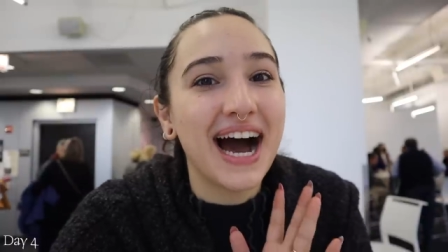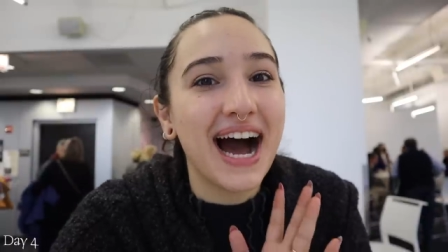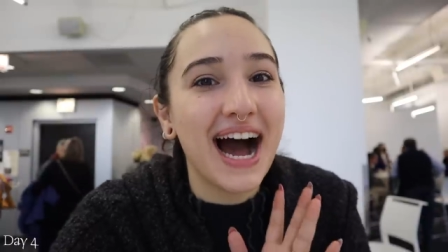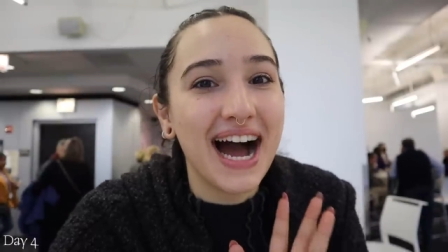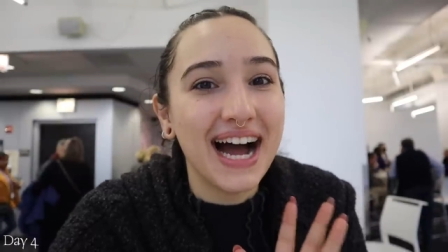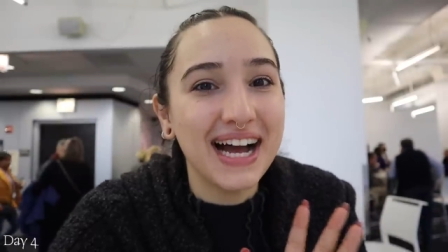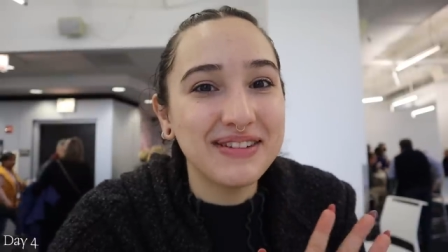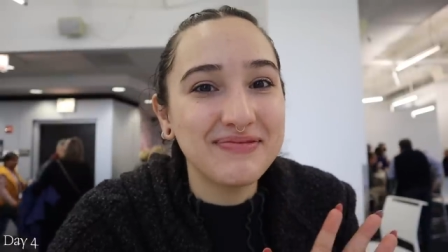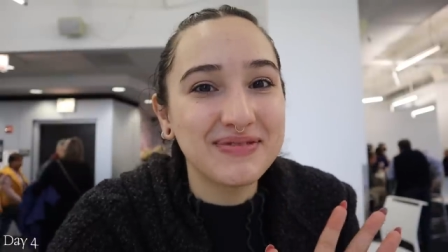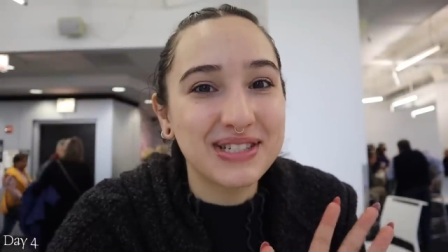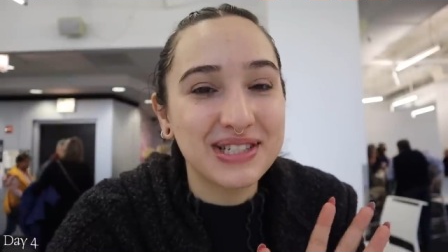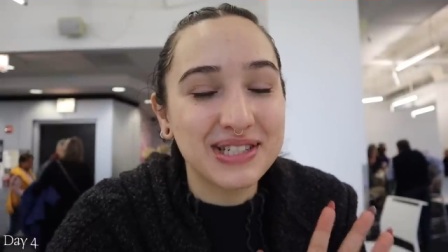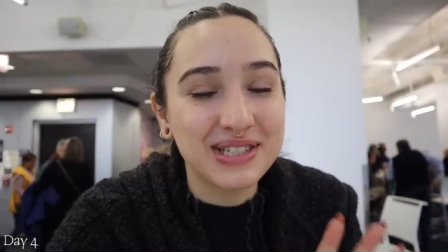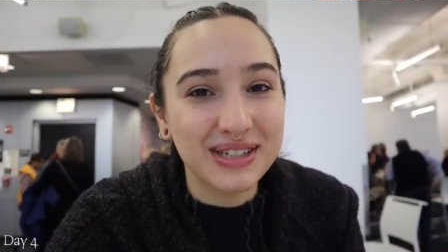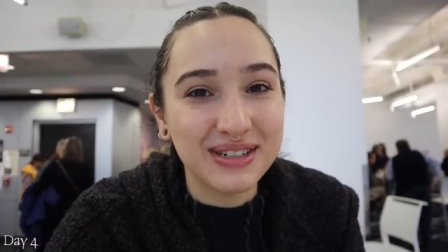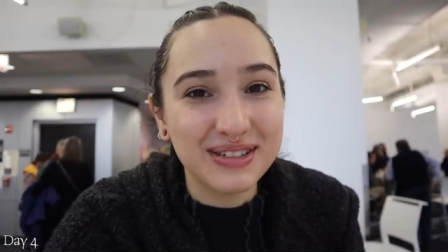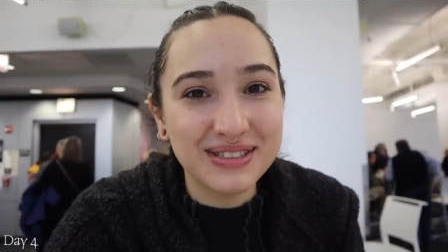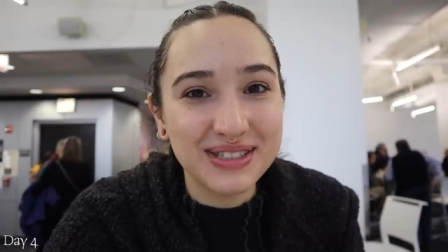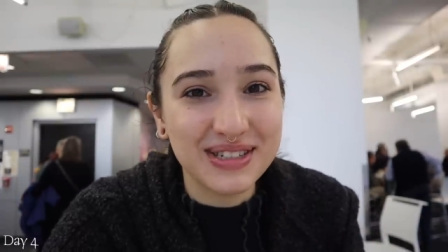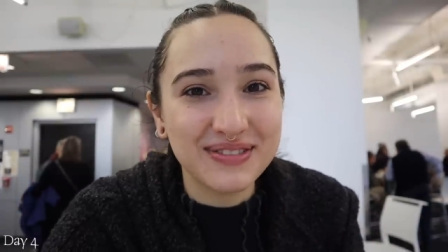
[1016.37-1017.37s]
I'm
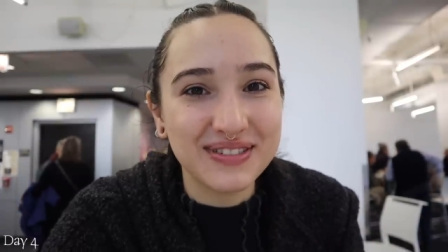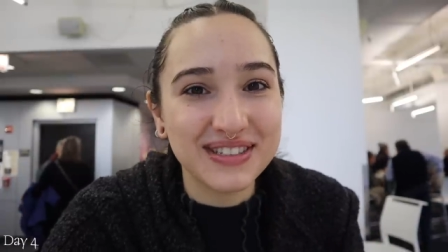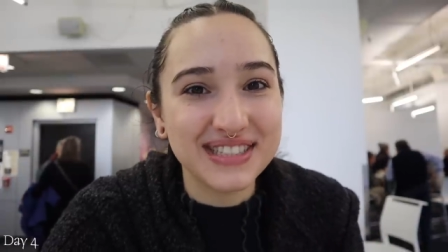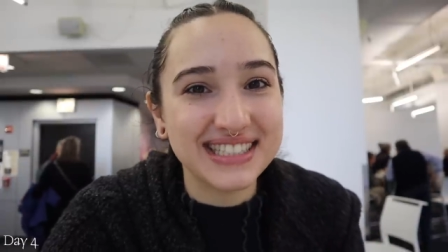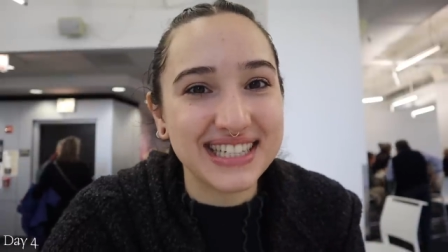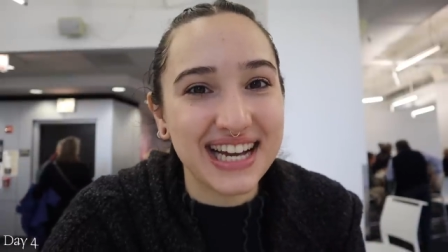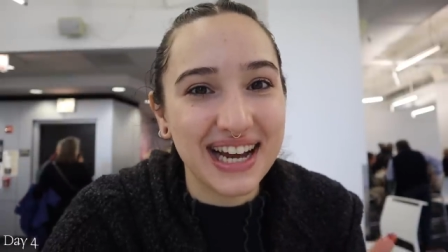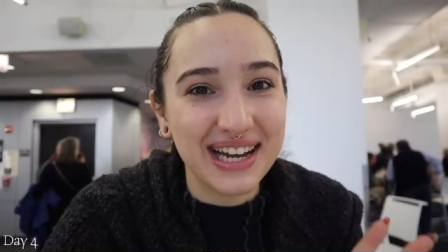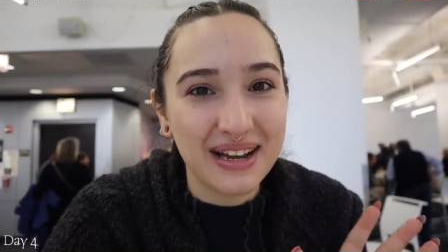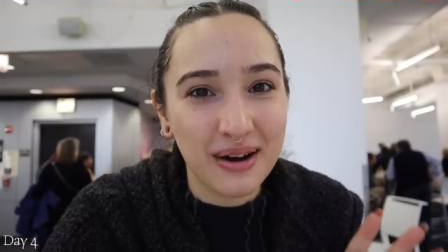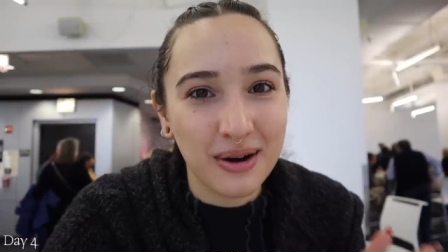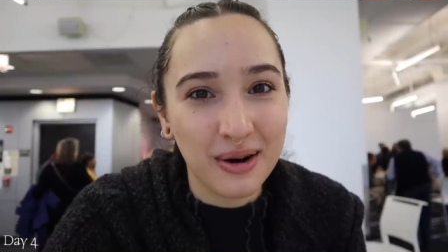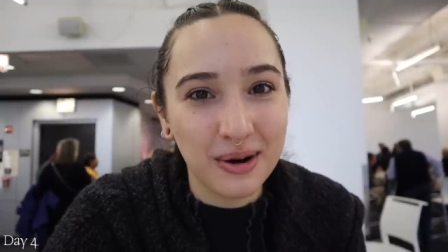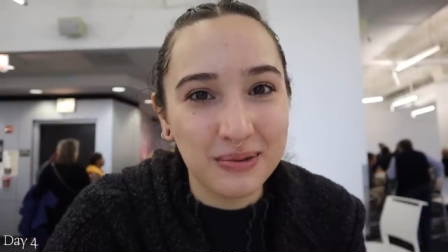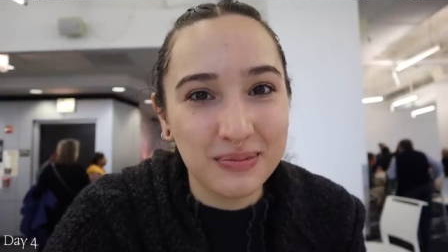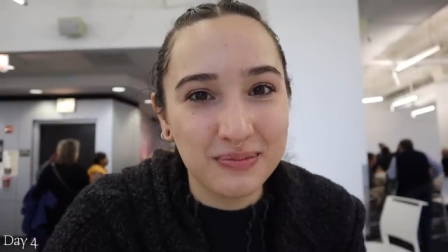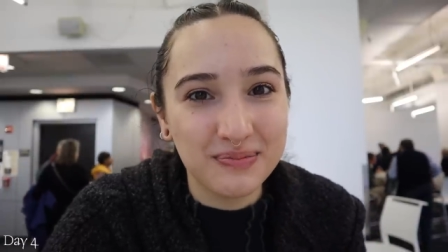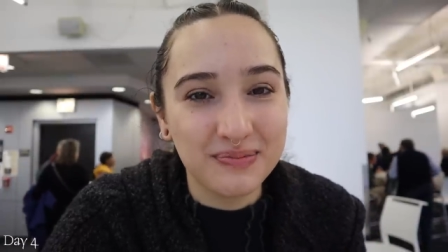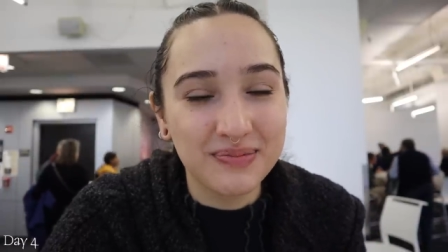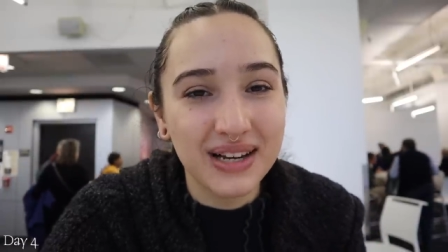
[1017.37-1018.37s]
so nervous. I
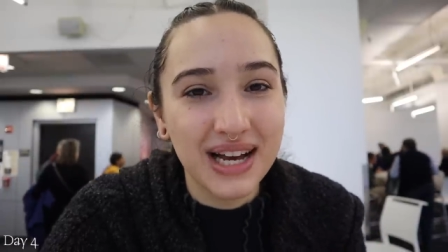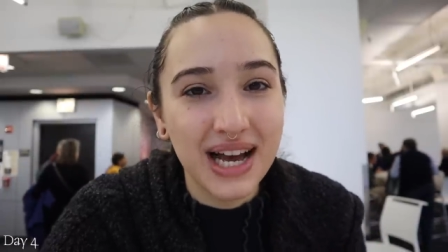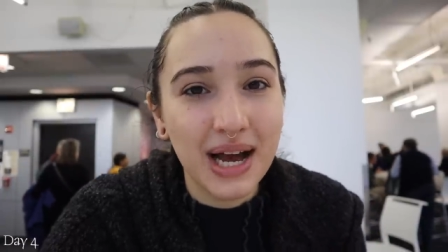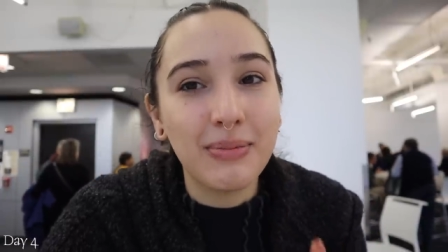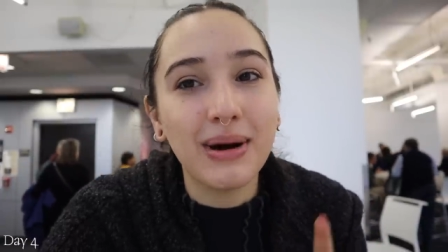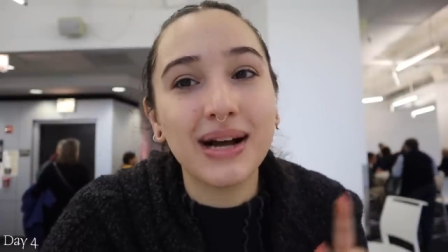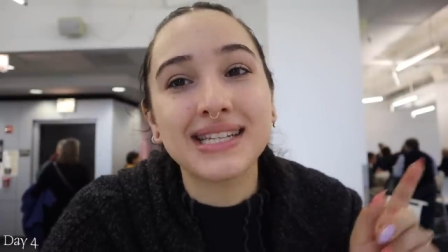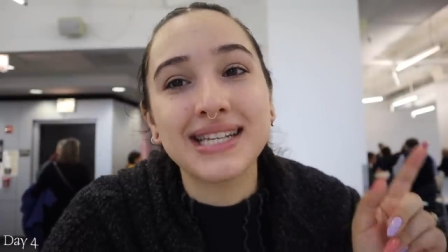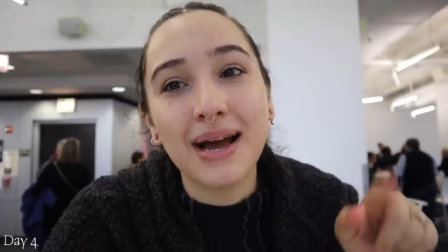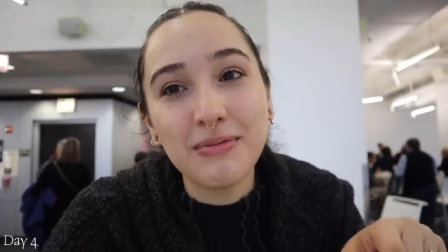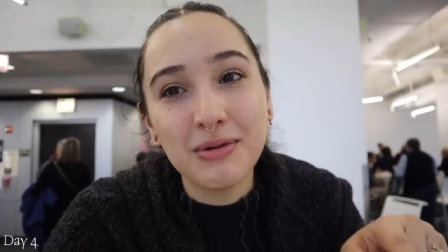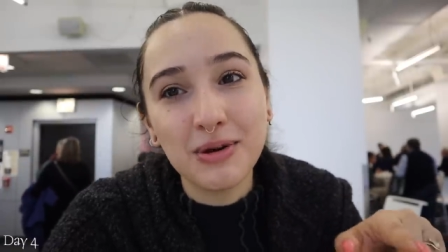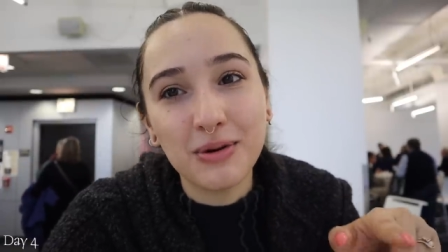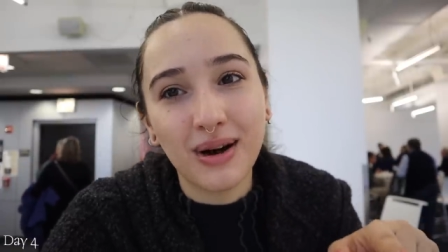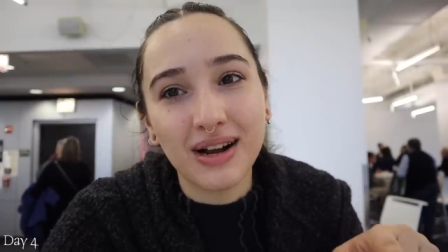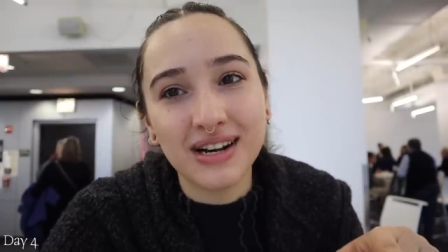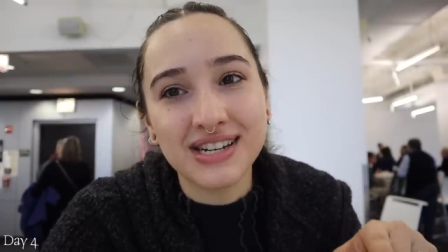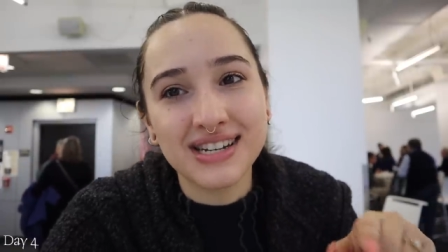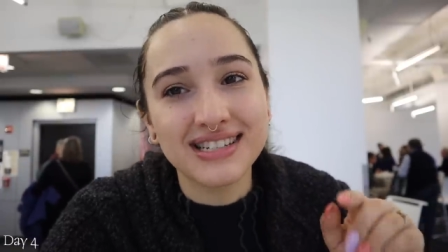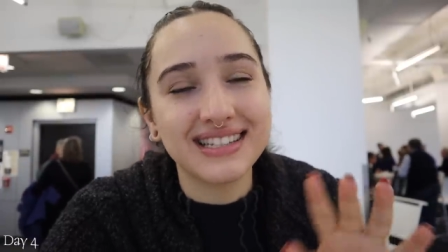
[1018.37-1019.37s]
hope by the time you
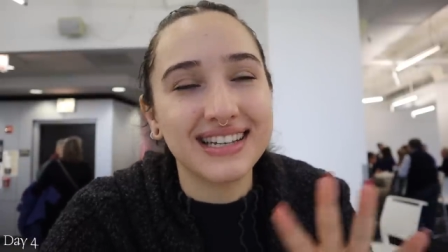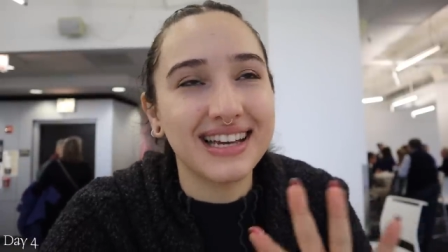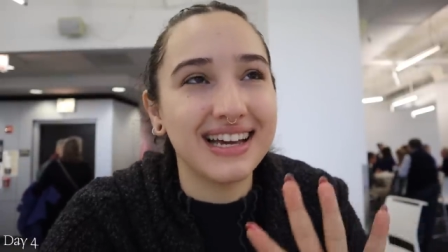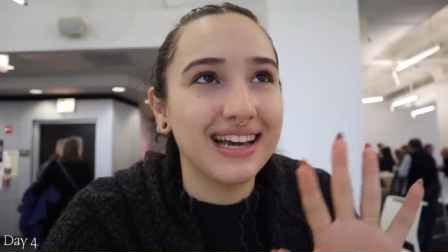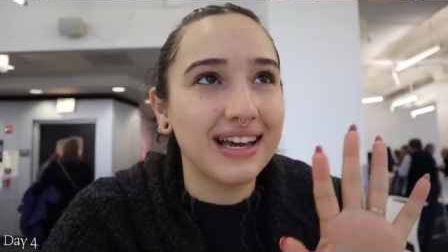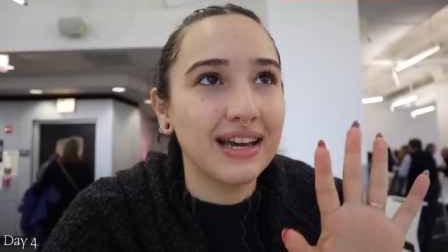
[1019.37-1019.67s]
watch this,